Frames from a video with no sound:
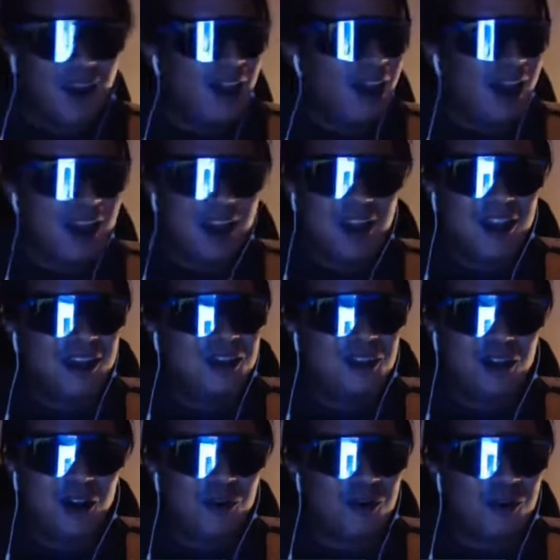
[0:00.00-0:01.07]

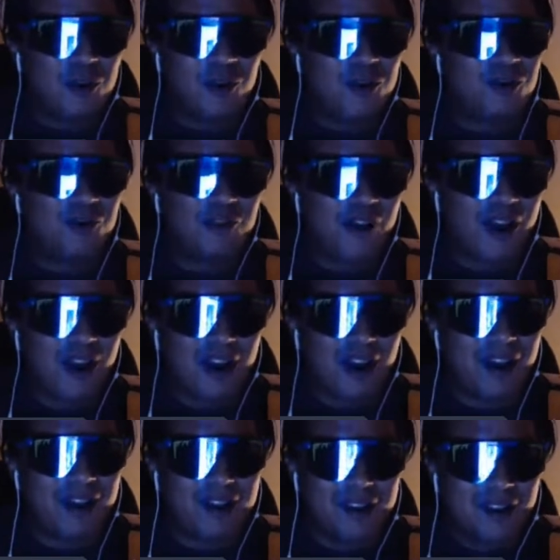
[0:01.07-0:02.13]
AEW
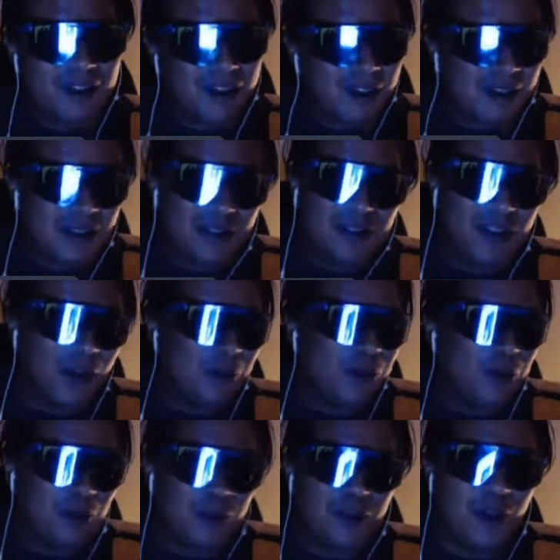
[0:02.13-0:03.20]
fan.
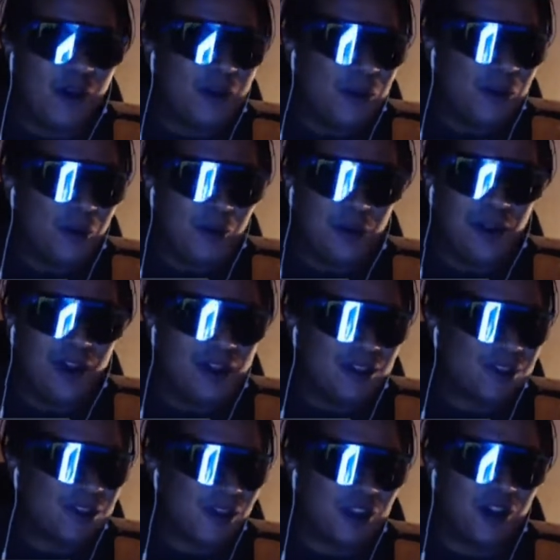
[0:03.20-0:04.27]
WWE
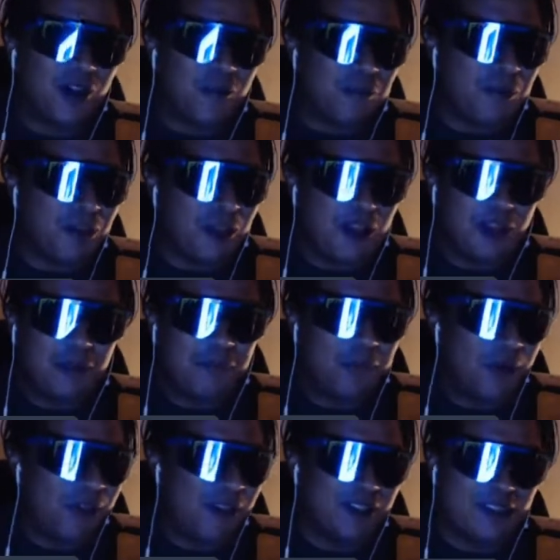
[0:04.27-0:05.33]
is gonna be
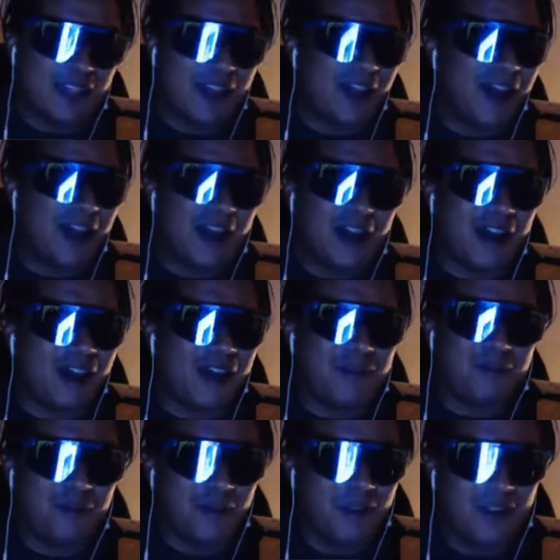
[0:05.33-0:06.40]
pissed at
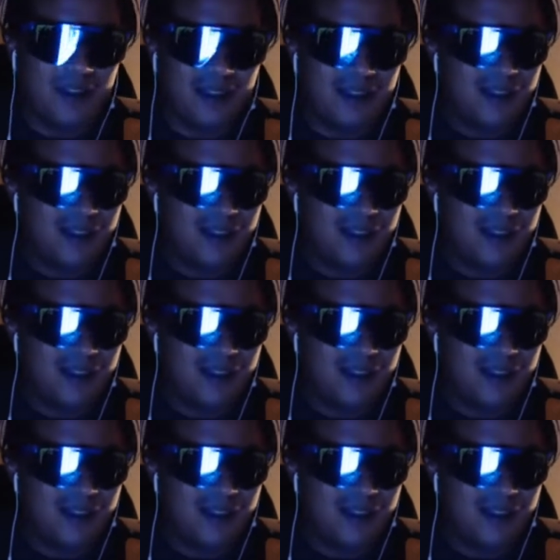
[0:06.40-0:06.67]
me.